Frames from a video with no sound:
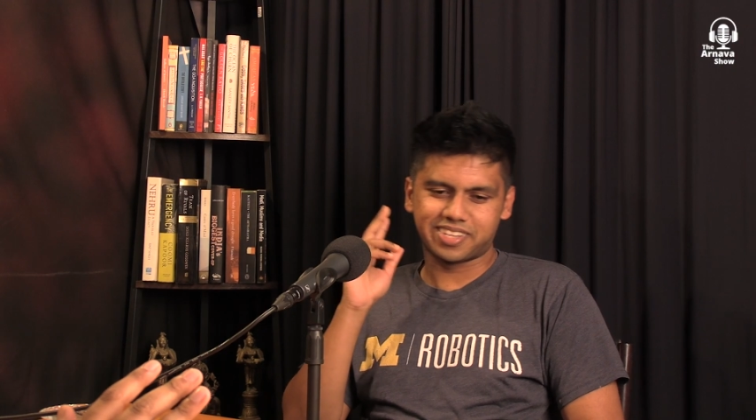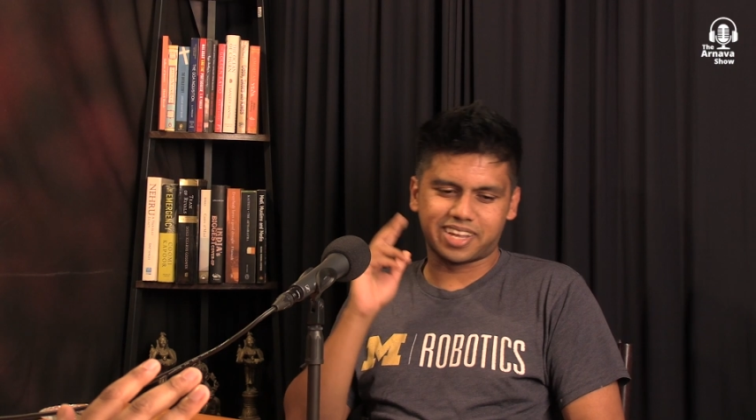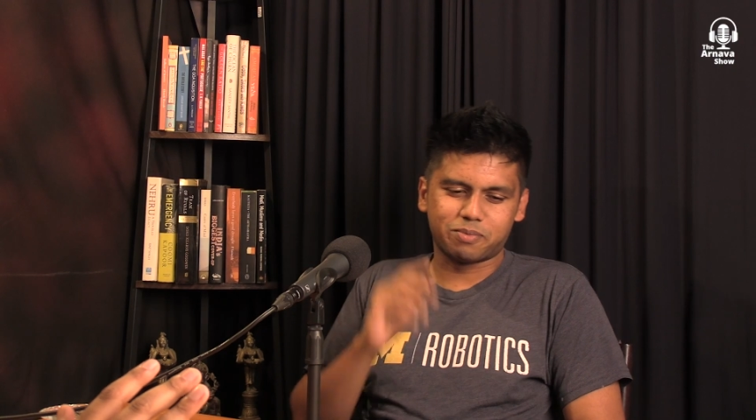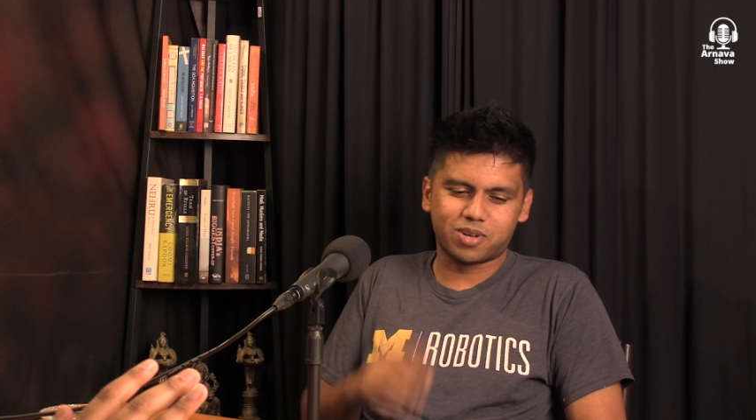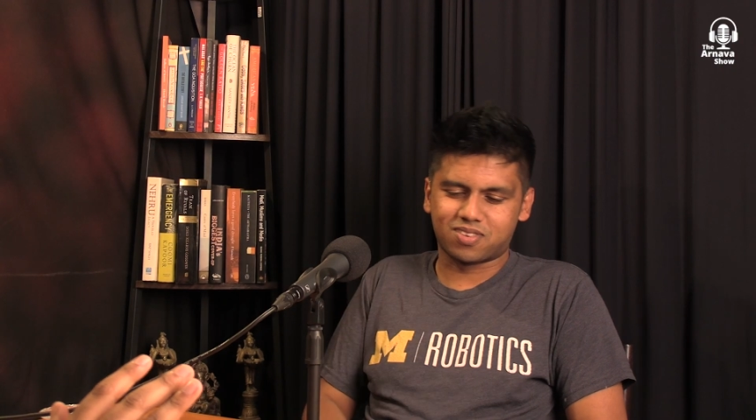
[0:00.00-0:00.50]
and
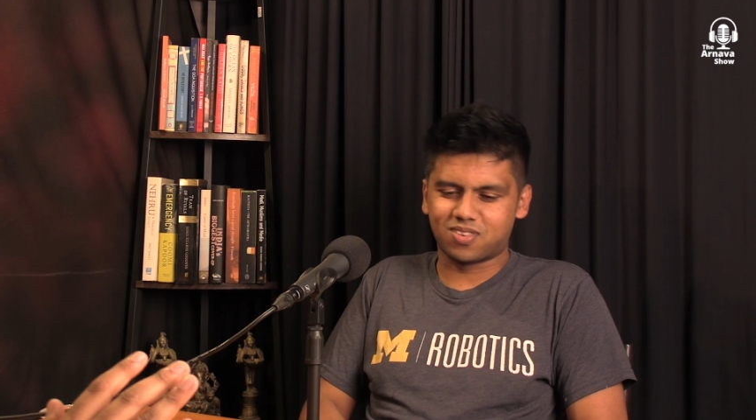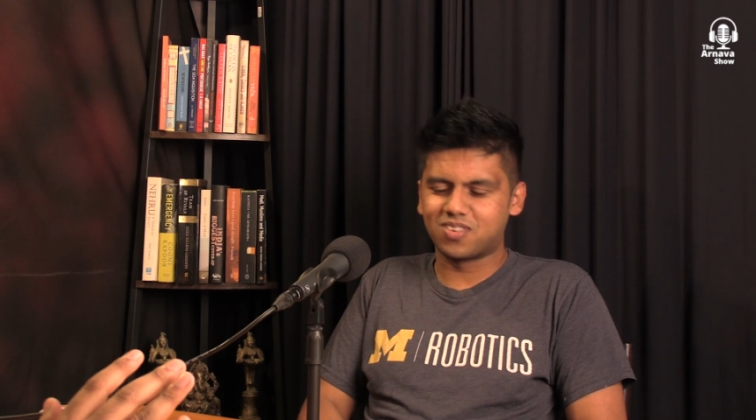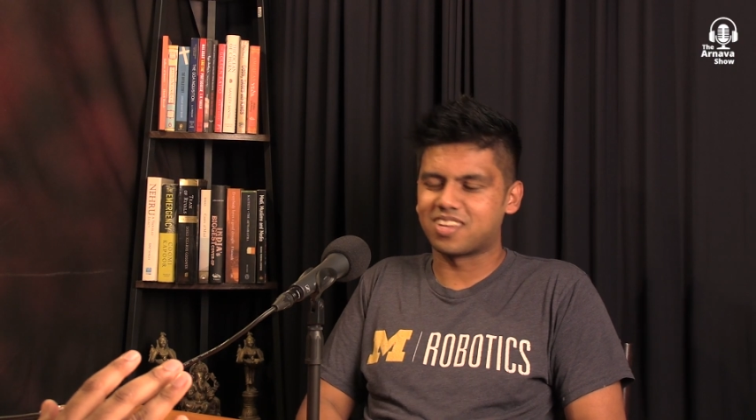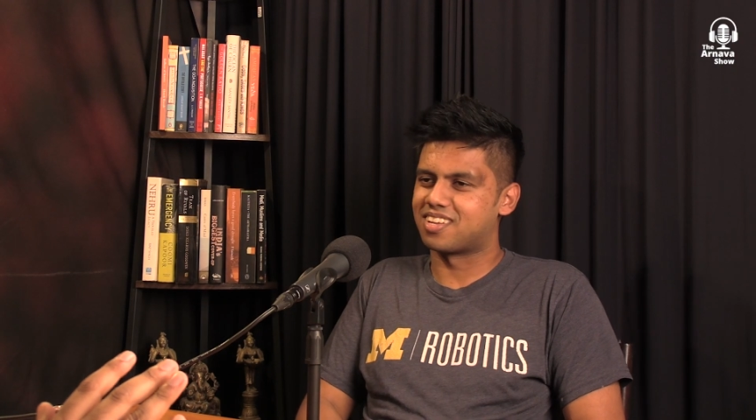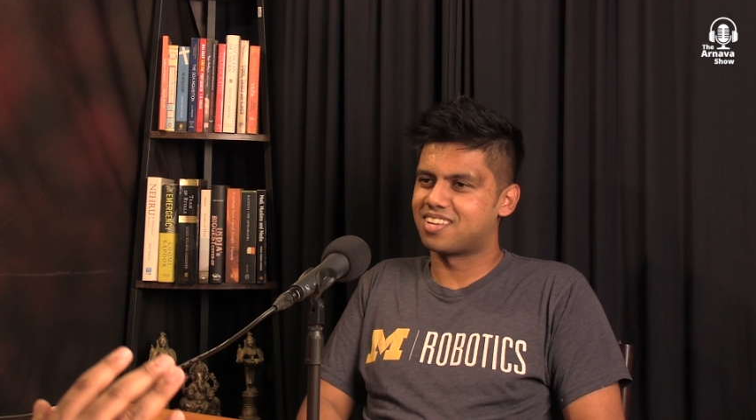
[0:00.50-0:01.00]
10 marks.
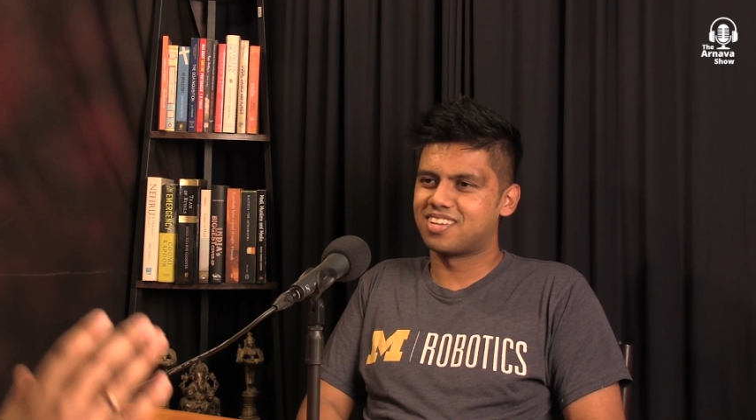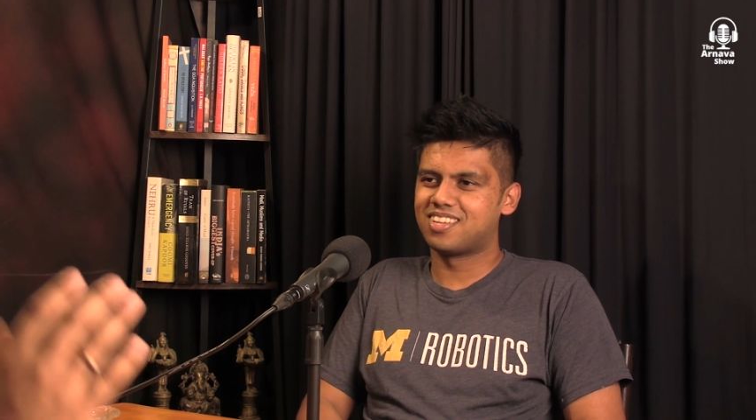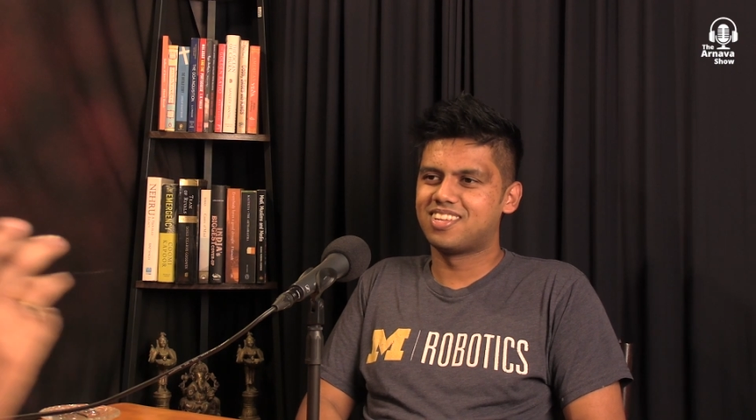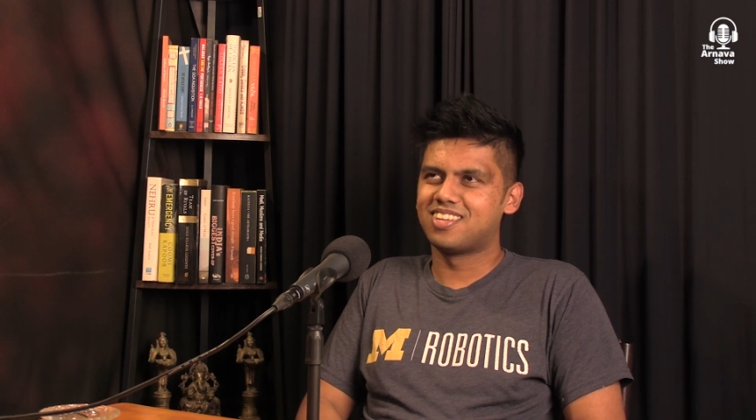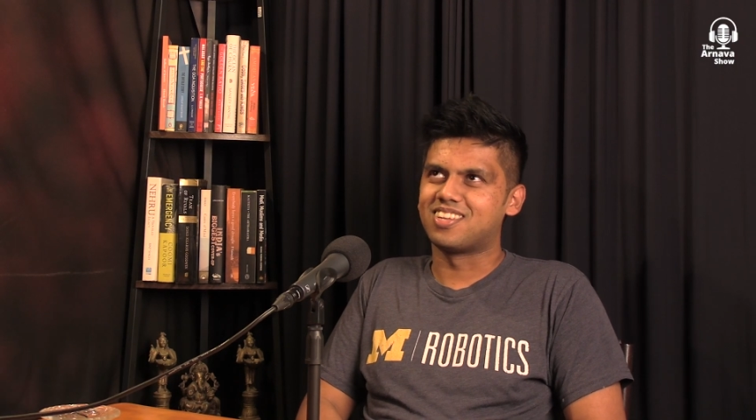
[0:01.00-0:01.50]
Okay.
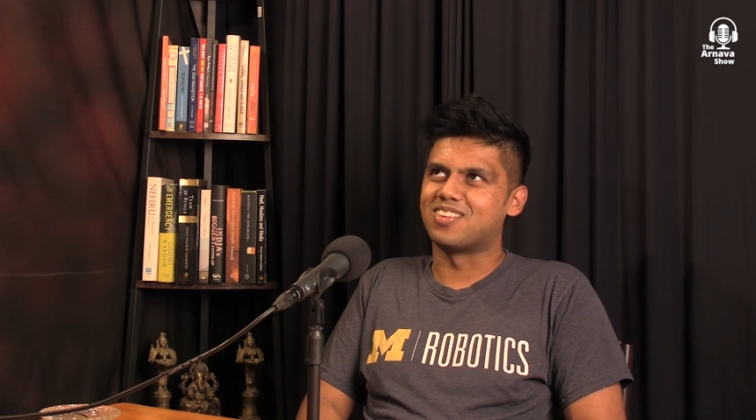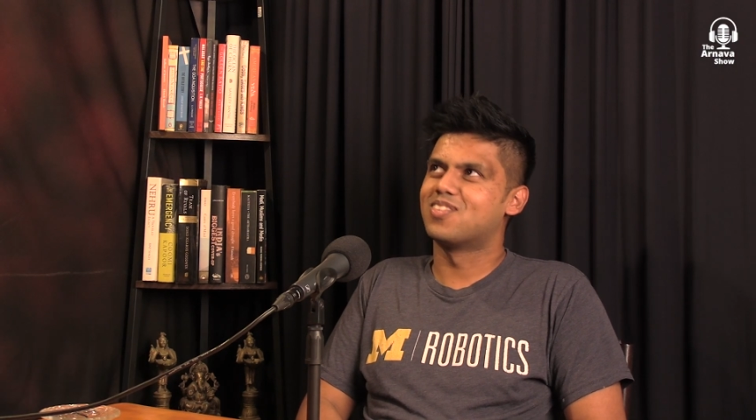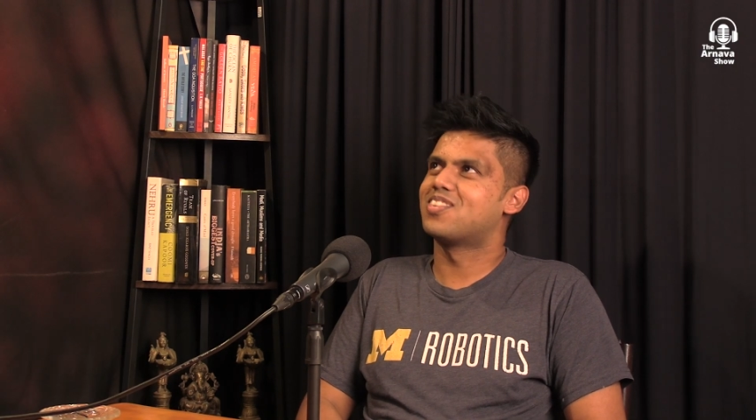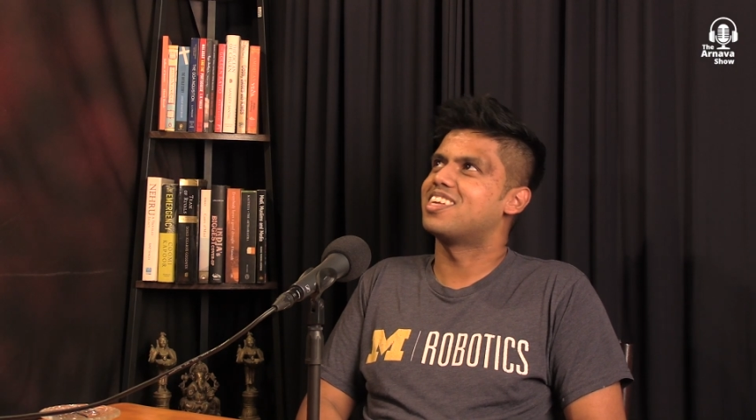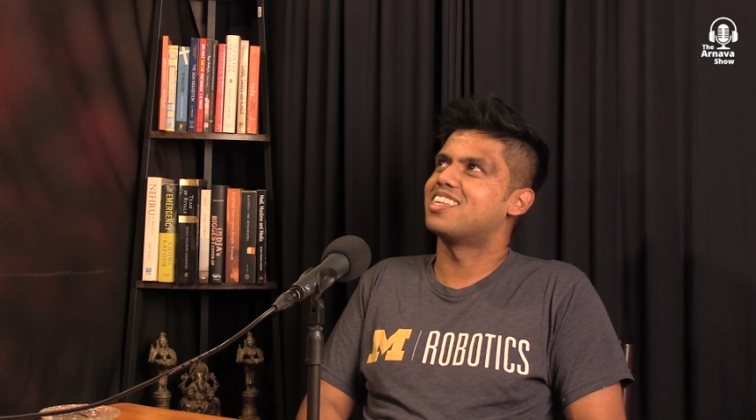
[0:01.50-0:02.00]

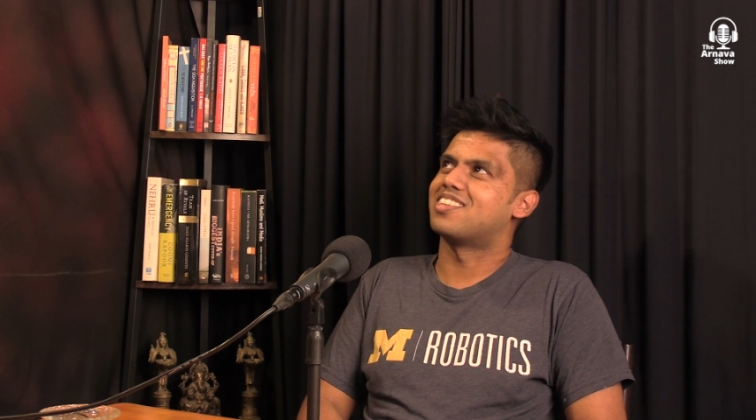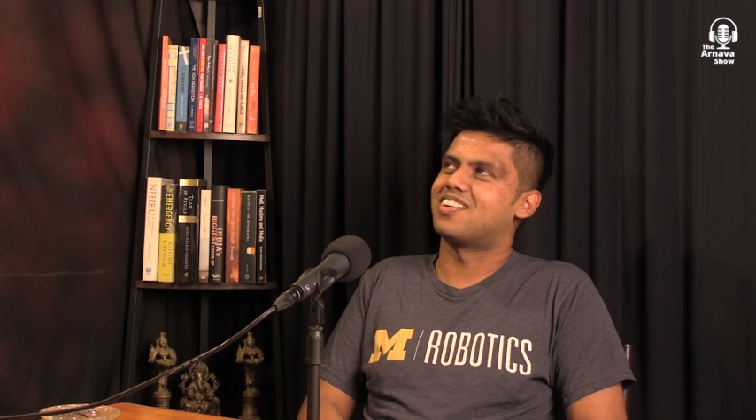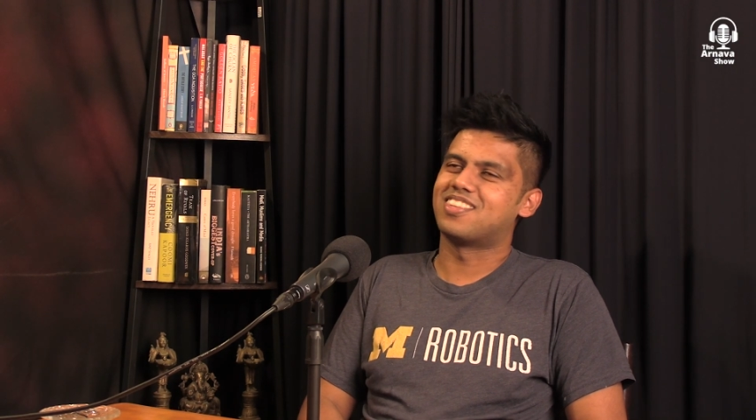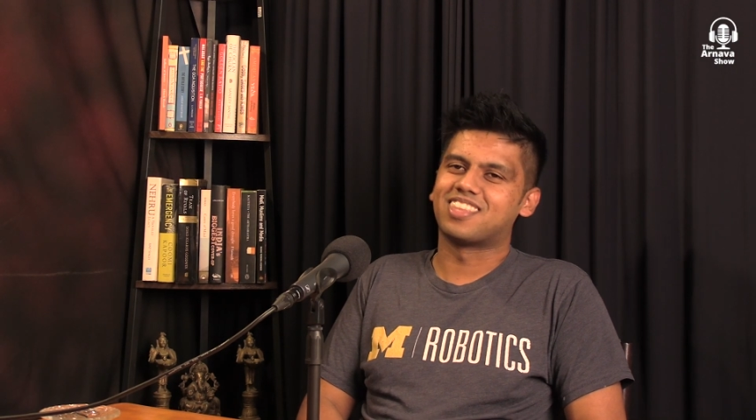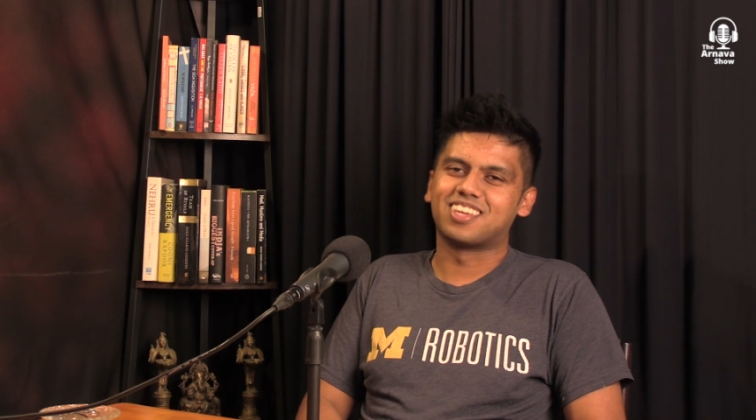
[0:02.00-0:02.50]
Usually it's not the